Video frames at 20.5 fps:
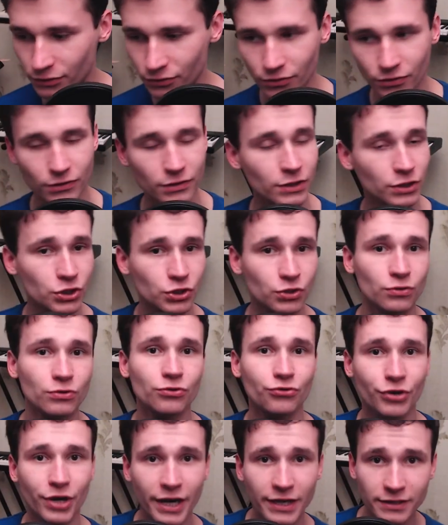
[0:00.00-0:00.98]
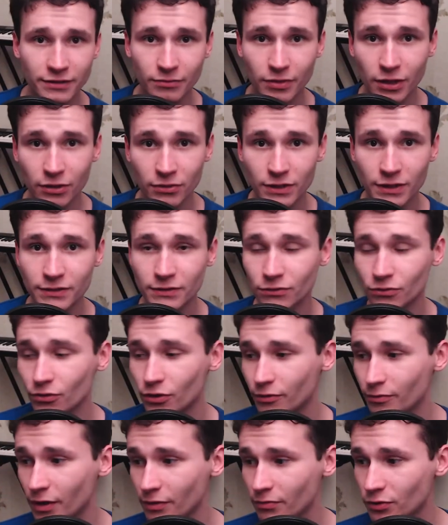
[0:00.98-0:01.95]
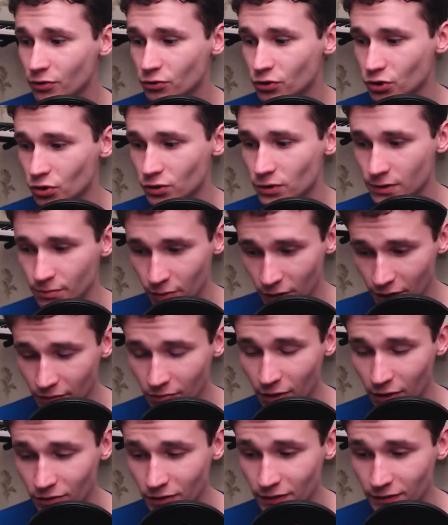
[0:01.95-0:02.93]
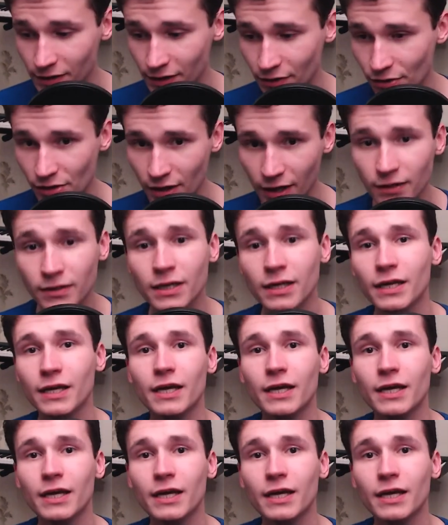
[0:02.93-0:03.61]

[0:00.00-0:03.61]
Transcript: You should write about it, or maybe you should speak about it, and then